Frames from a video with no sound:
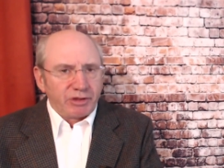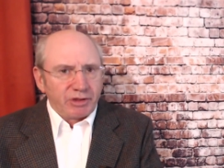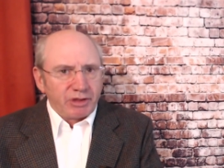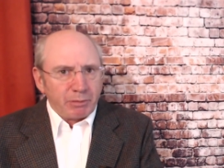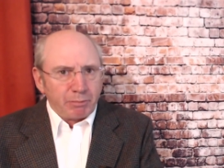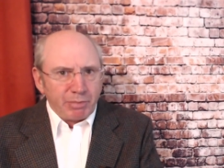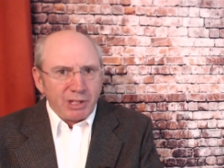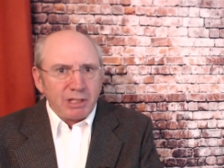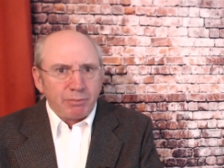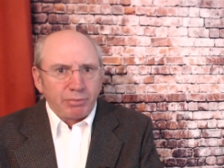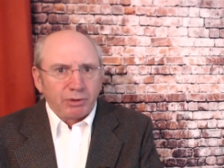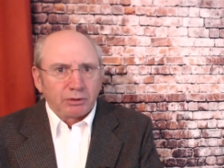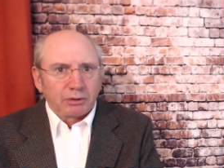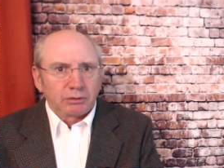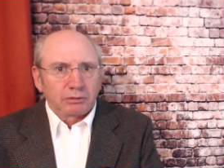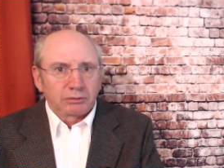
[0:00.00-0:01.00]
the
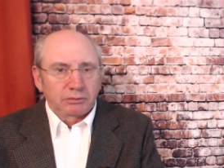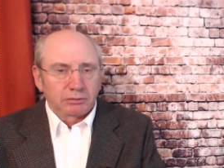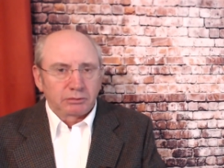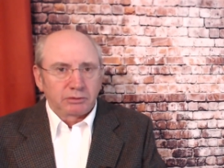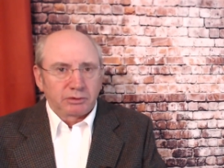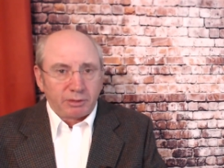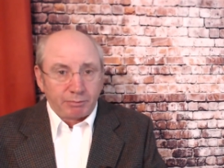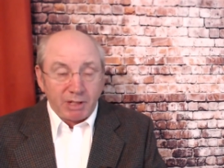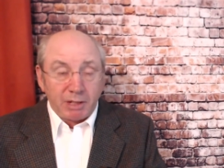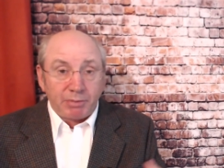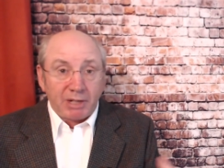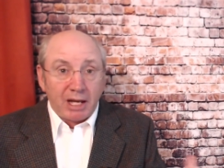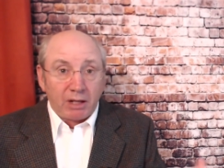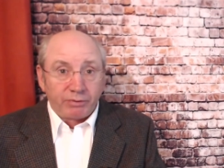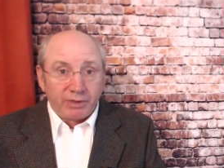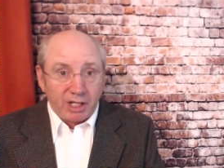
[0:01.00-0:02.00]
people the people
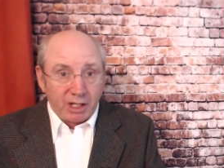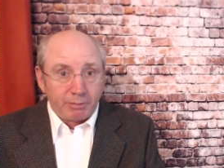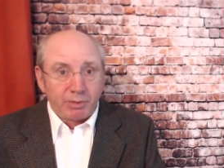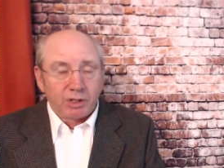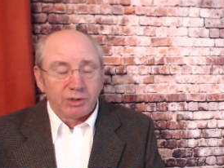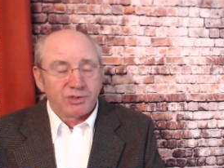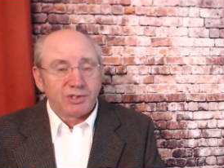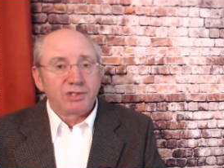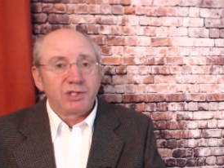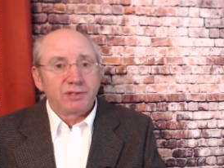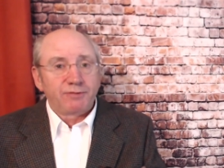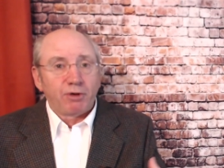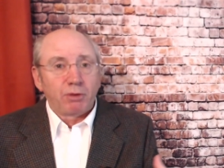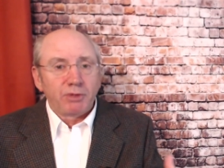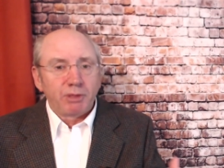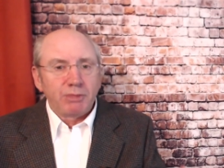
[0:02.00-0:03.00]
out there, because this is
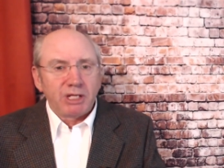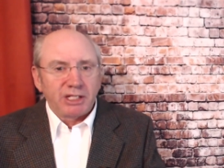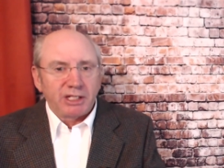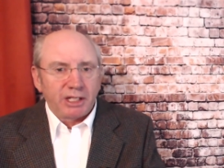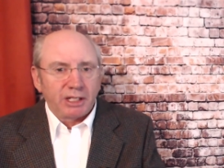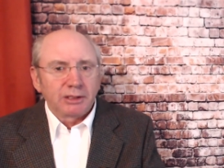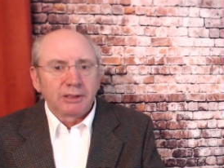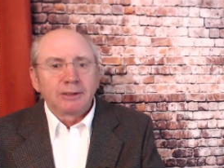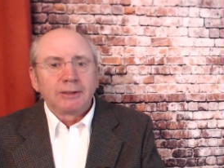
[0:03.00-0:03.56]
from the media,